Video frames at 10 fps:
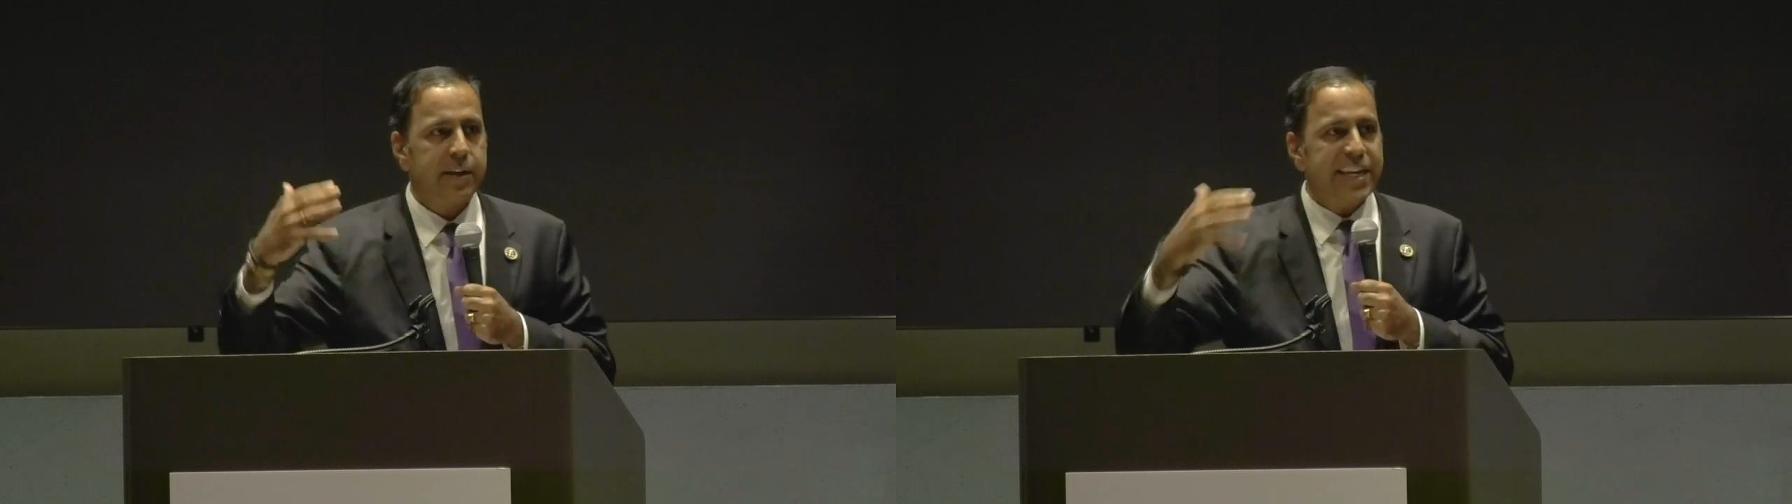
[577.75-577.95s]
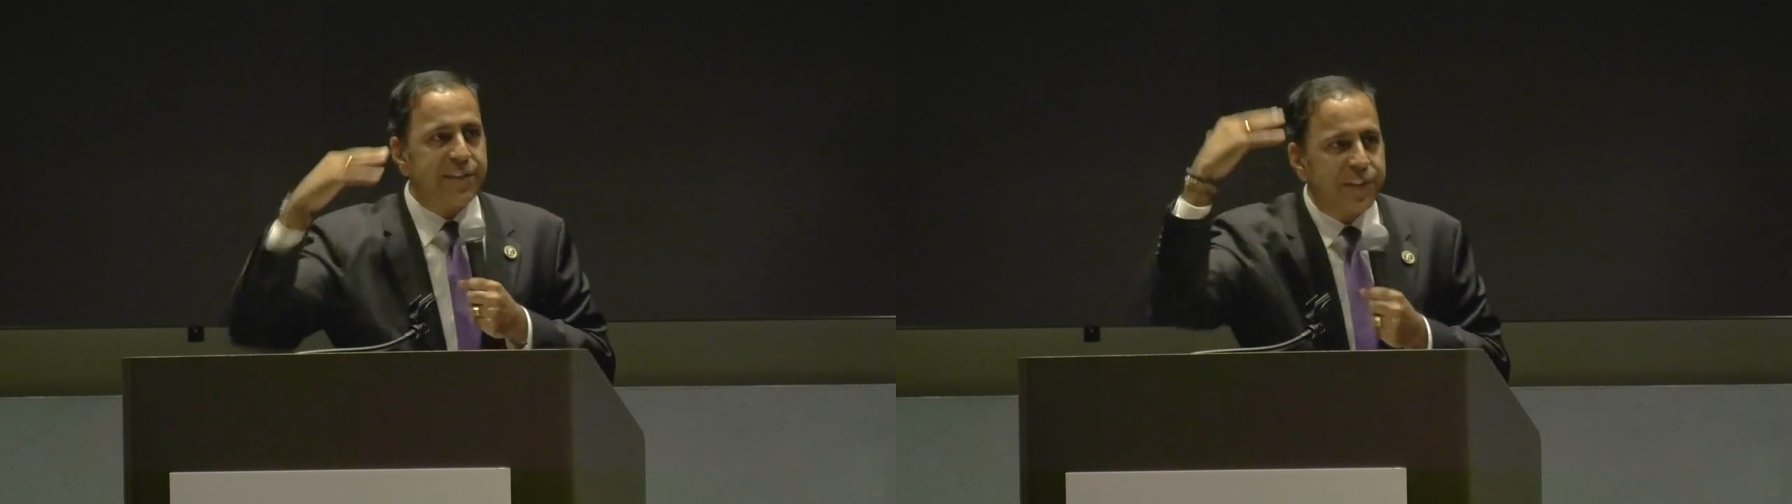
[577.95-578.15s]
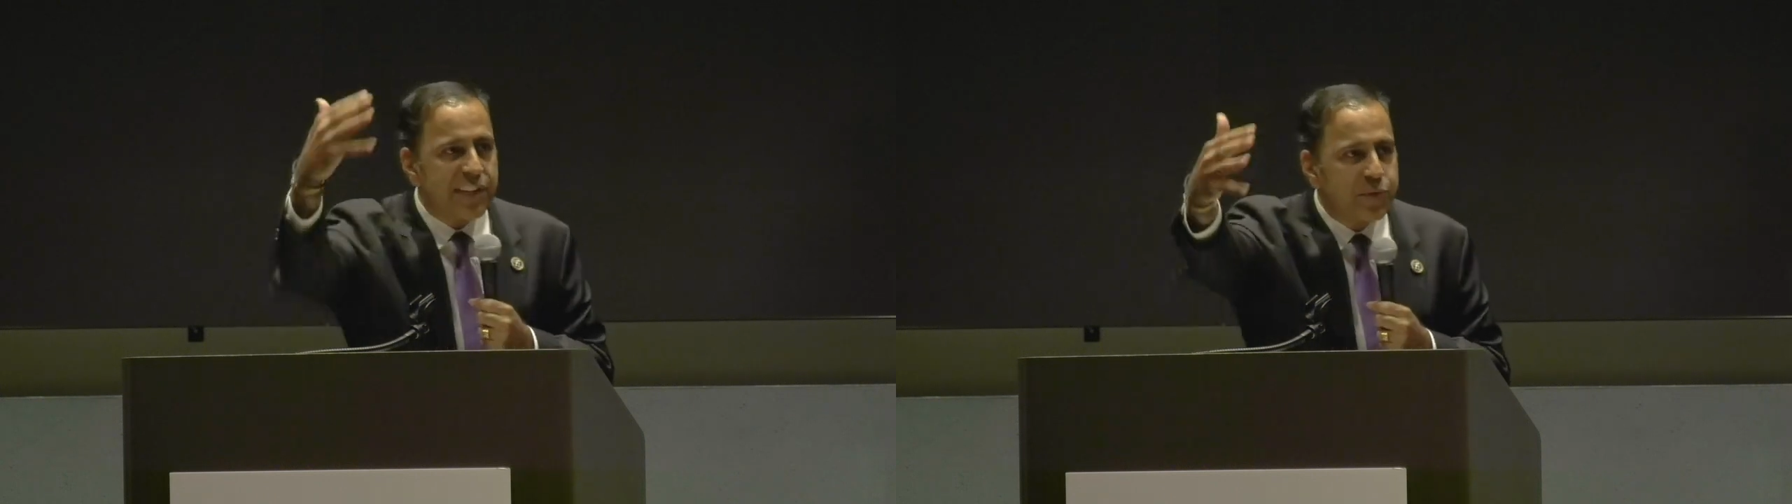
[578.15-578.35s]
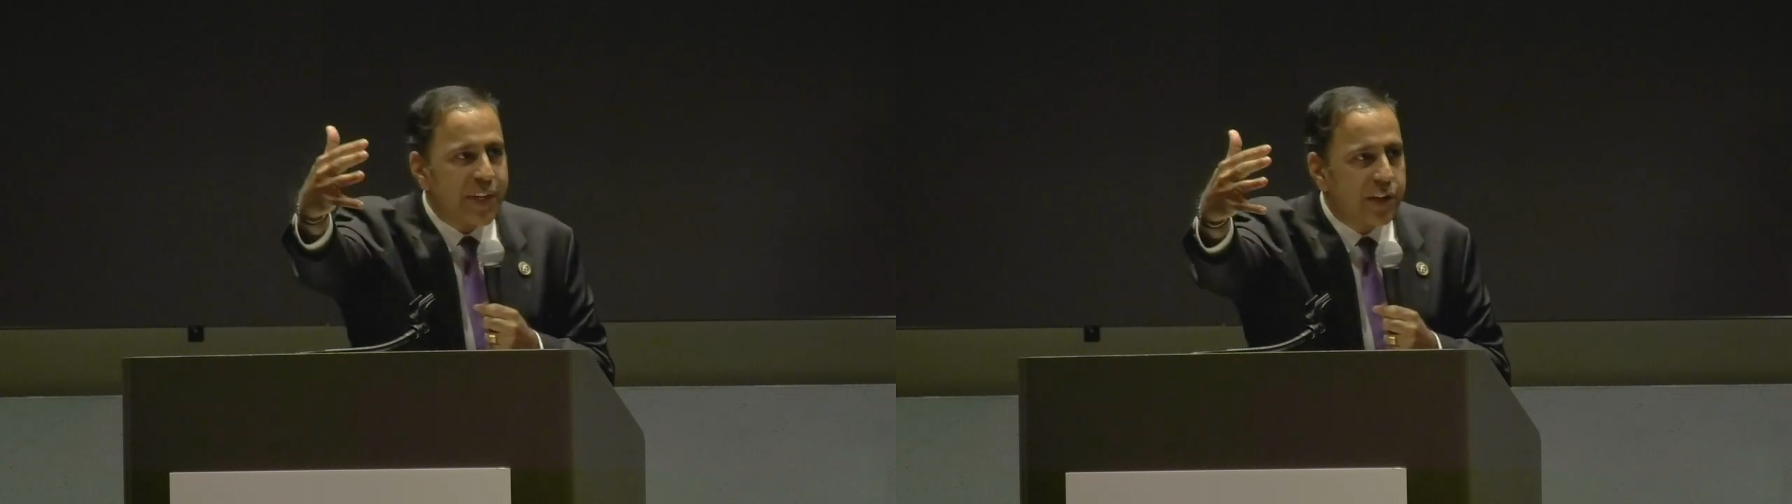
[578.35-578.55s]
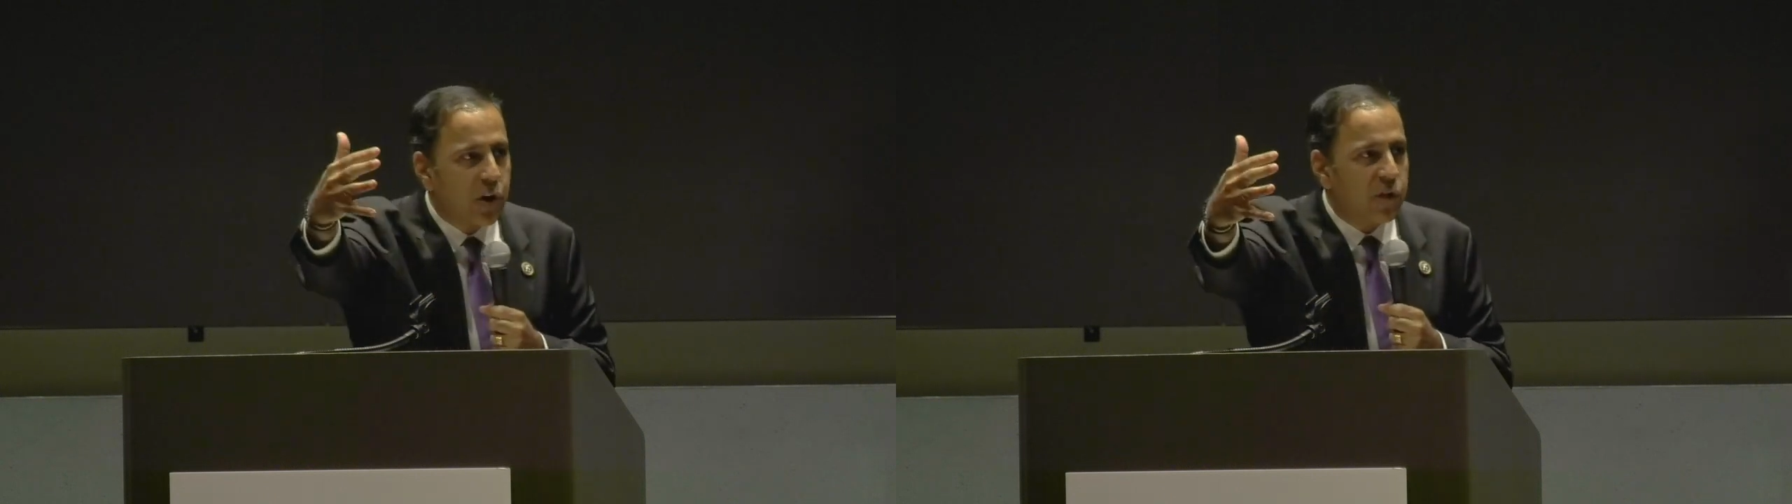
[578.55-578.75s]

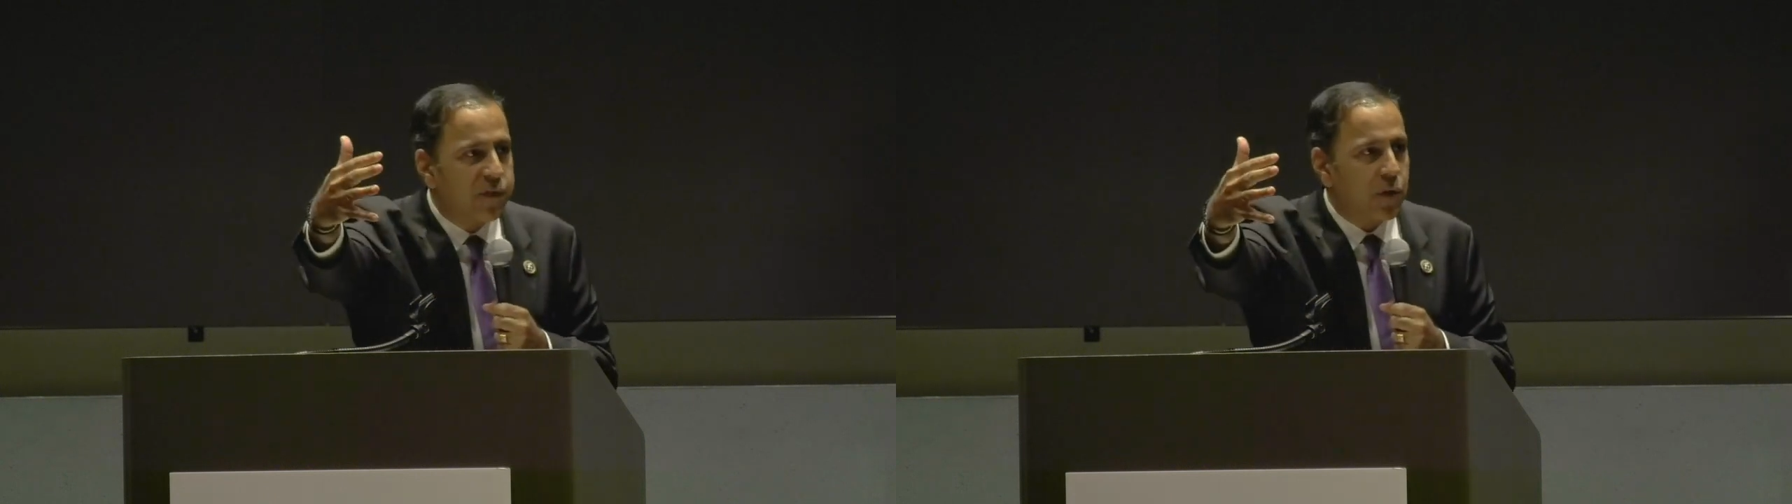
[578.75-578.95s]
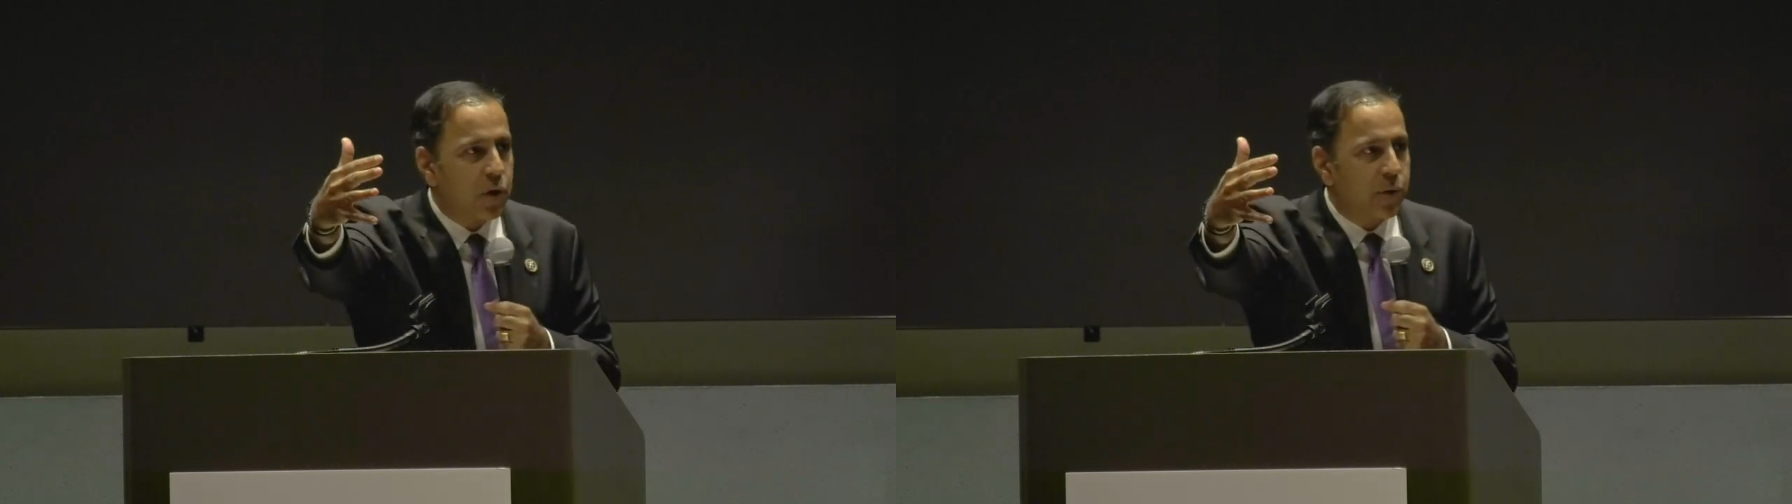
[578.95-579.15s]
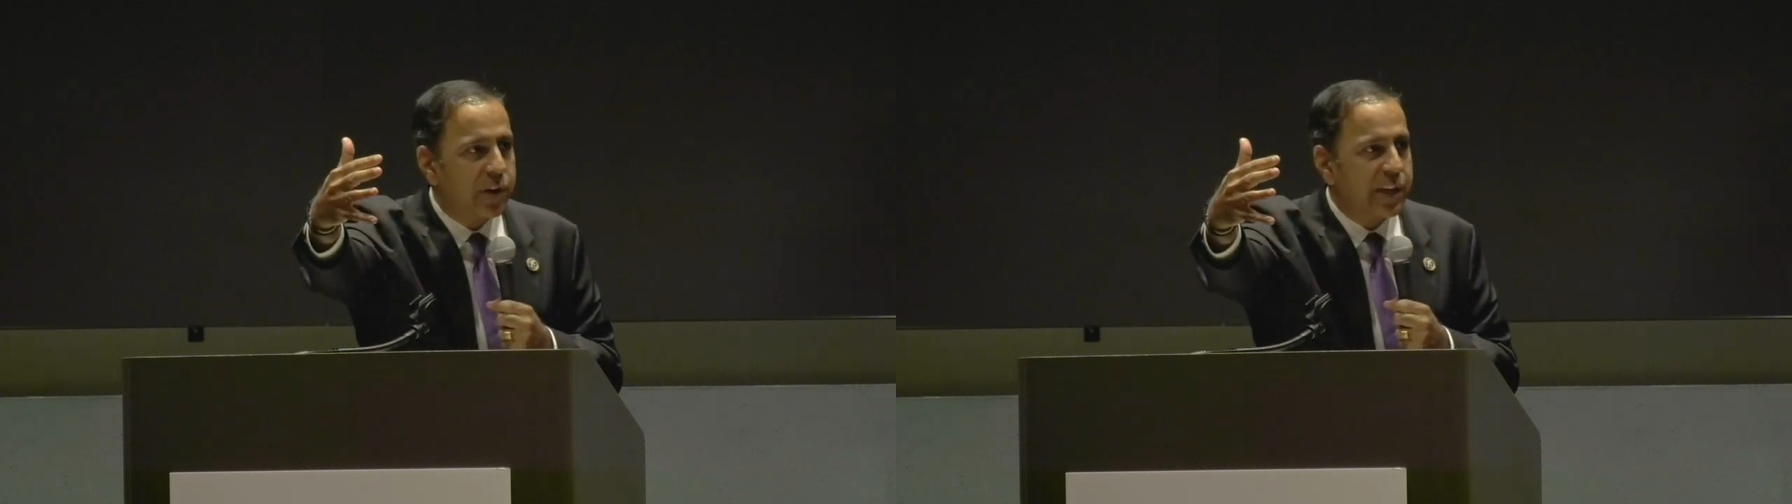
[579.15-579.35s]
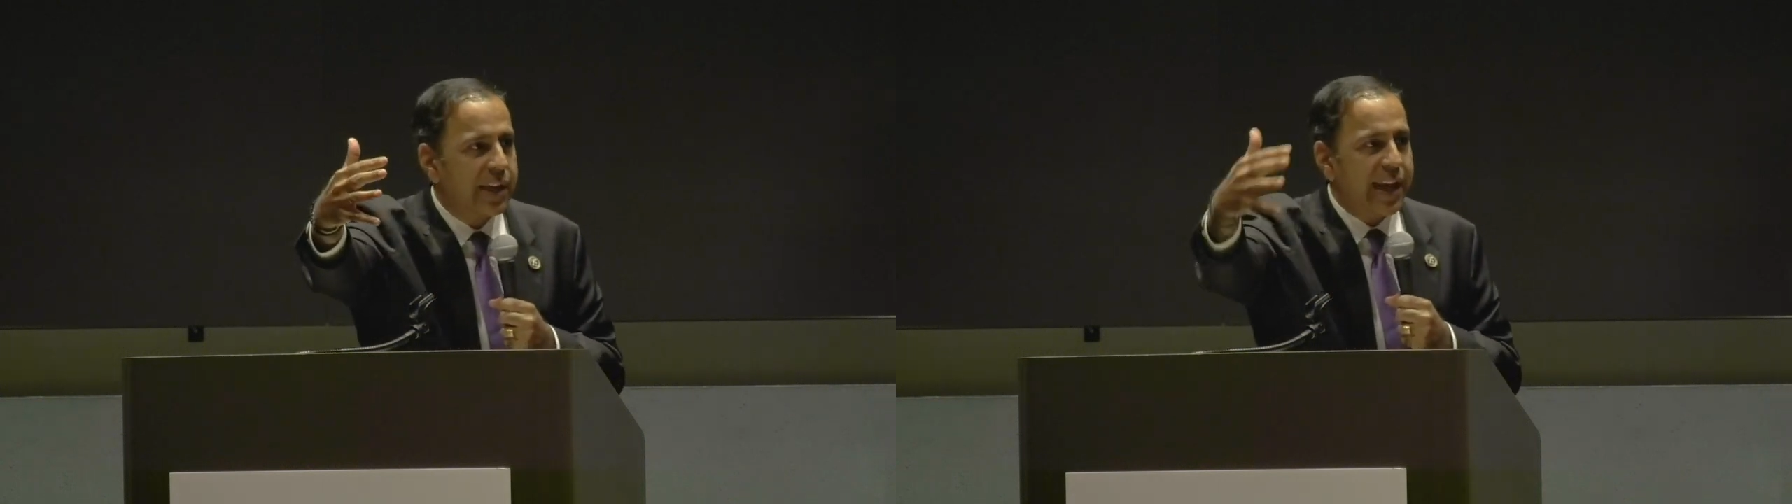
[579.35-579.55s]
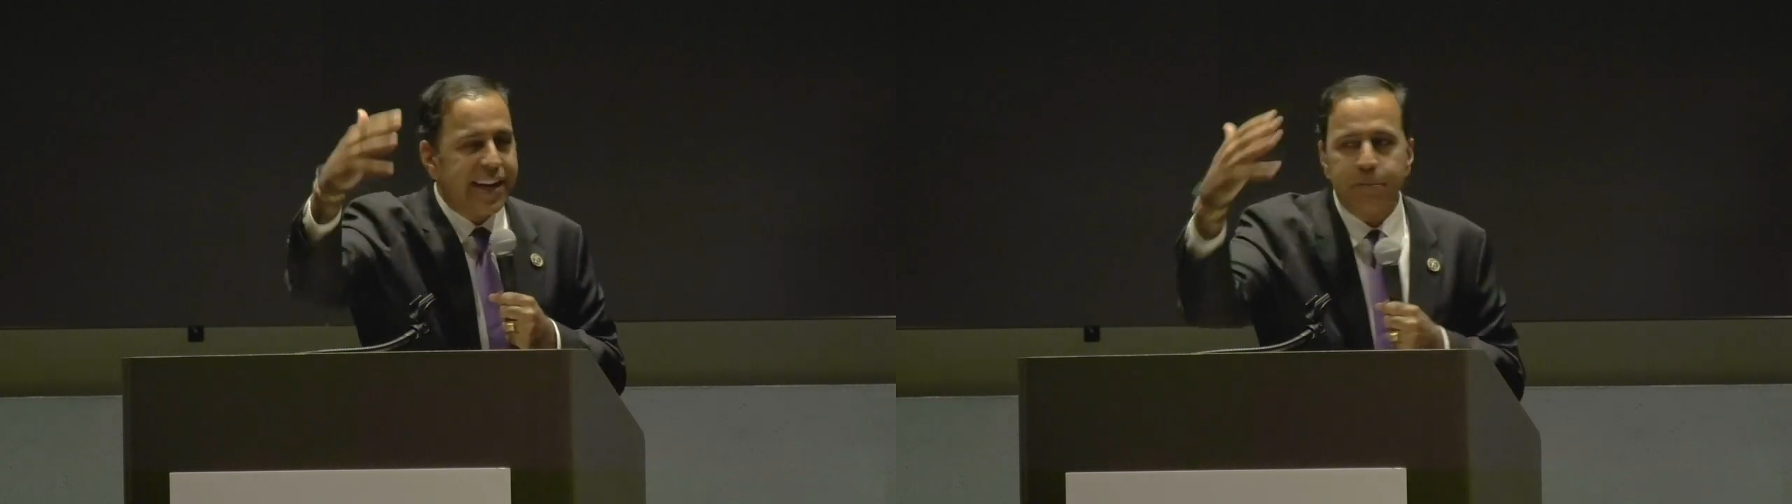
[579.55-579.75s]
and